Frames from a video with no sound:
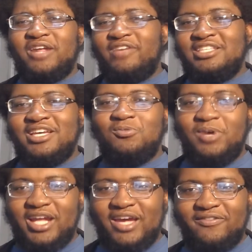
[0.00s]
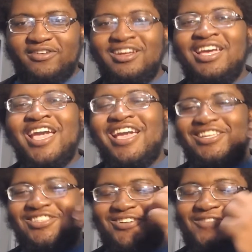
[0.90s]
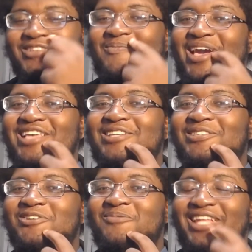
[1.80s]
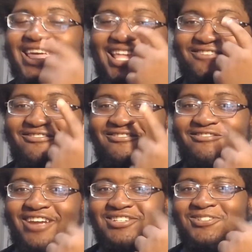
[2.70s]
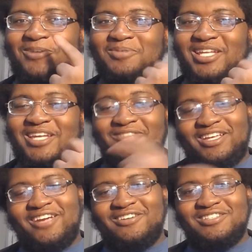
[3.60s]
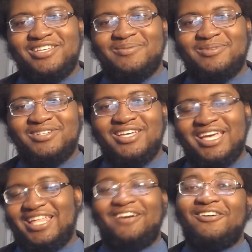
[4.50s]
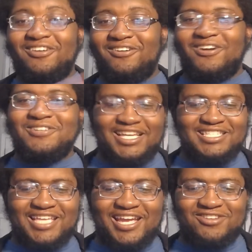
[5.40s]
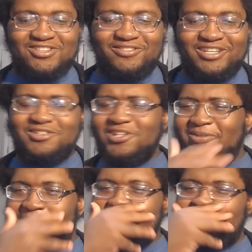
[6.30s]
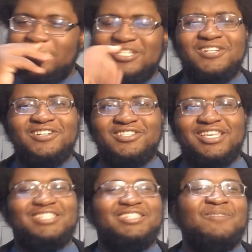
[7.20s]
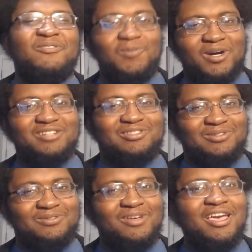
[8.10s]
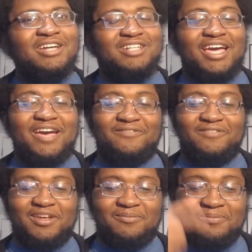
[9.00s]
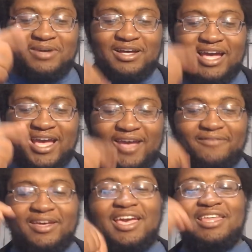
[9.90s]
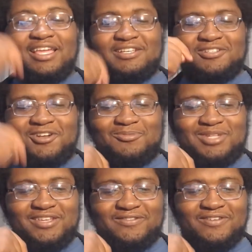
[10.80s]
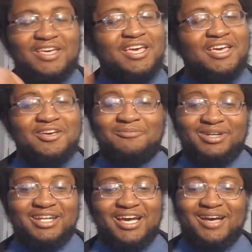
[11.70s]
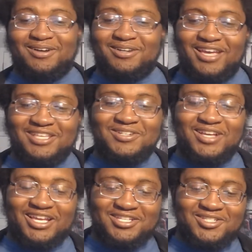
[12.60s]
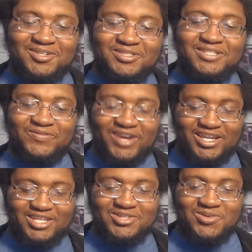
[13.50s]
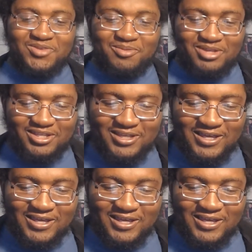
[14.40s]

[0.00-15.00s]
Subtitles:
he said whatever, and he took off his mask a little bit, and he like raised his sharp teeth like Kirishima, and like all the girls get scared. So I'm thinking, you know, Horikoshi could change it up if he wants to have him have like sharp teeth. But nah, okay, so I guess Soji's fight is going to be,